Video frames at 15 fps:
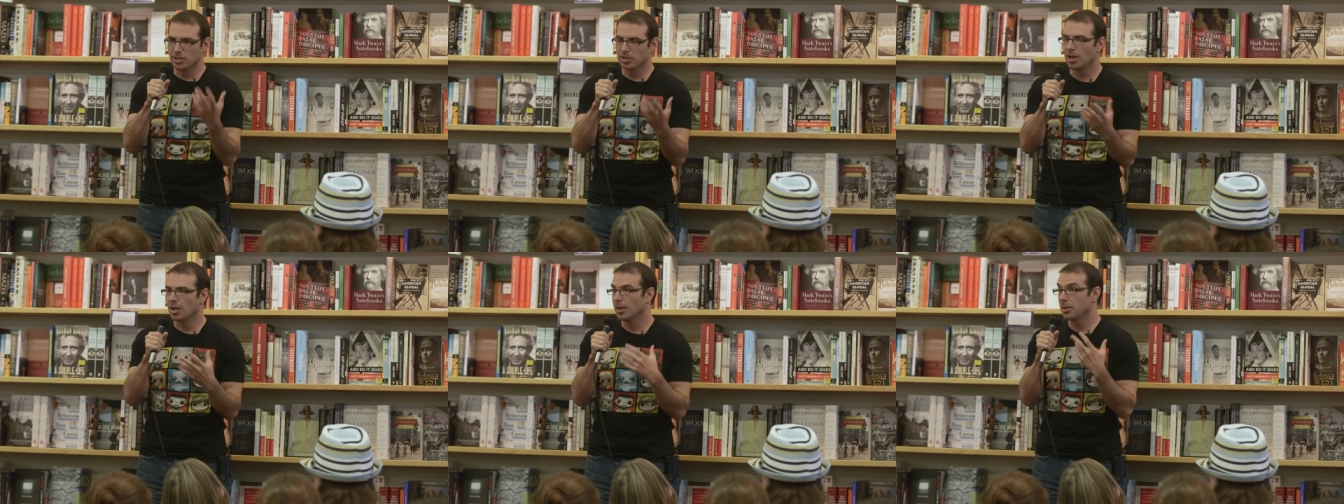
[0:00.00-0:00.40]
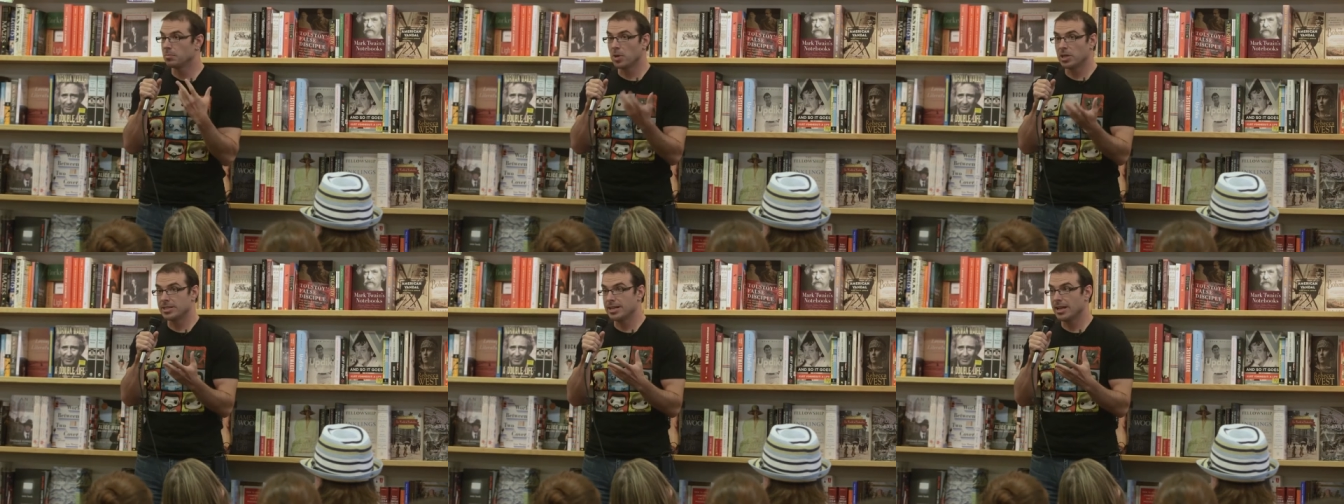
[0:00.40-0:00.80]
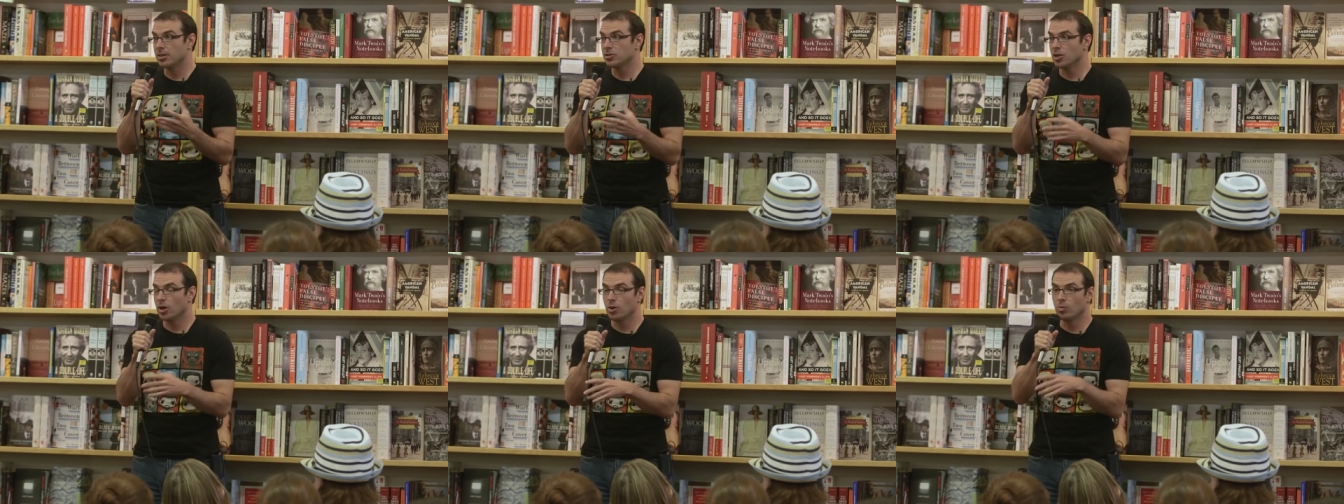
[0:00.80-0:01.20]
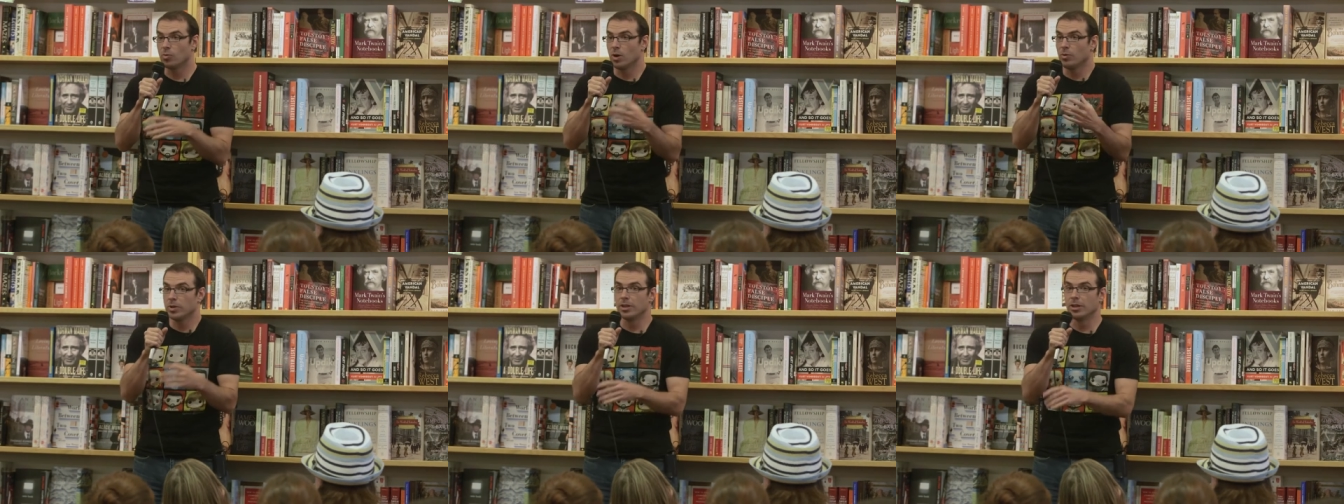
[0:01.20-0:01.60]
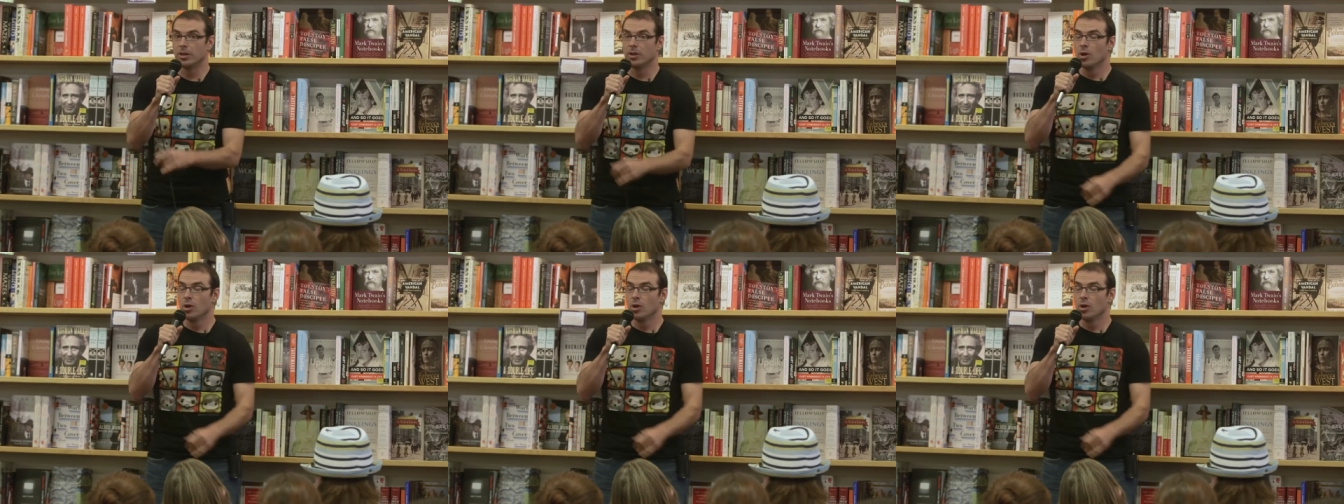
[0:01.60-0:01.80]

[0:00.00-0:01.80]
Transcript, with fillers: a lot like Monsanto. What would the